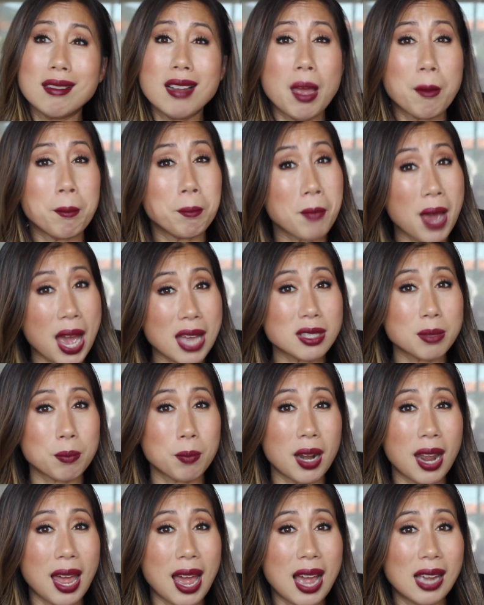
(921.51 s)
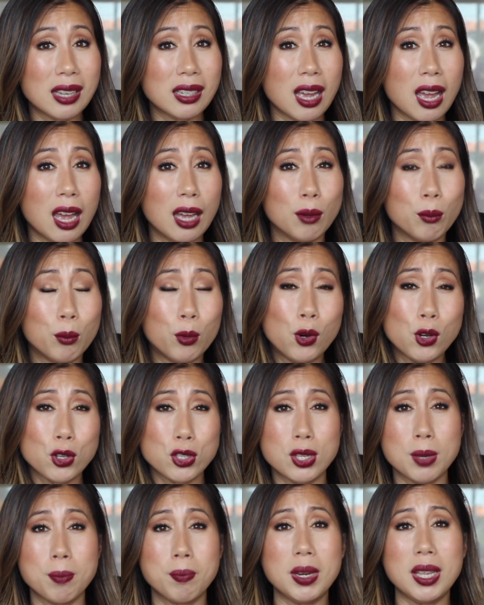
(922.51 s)
a matte black and
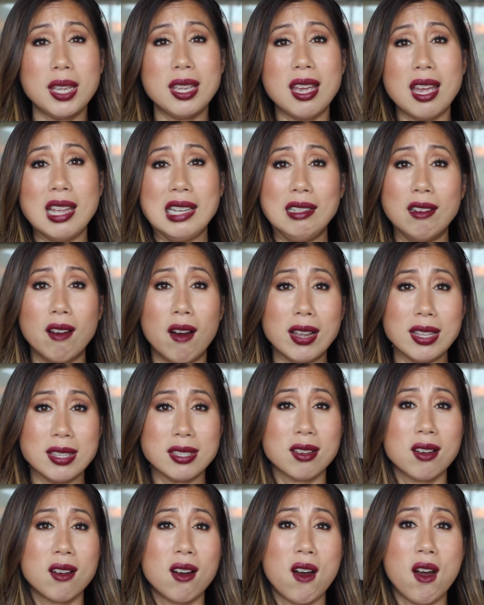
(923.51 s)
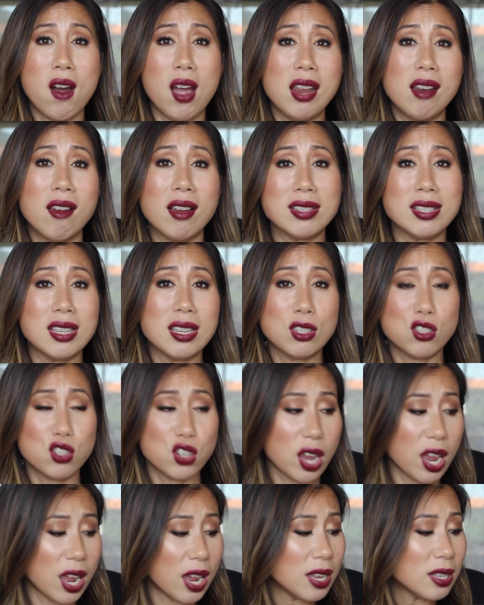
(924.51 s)
possibly a lighter highlighting
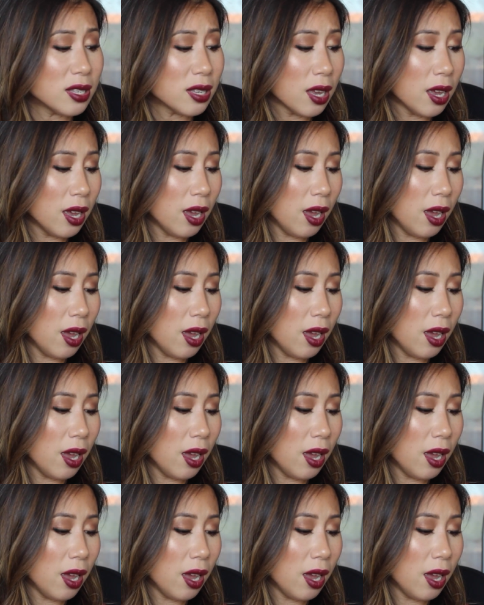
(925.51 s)
shade.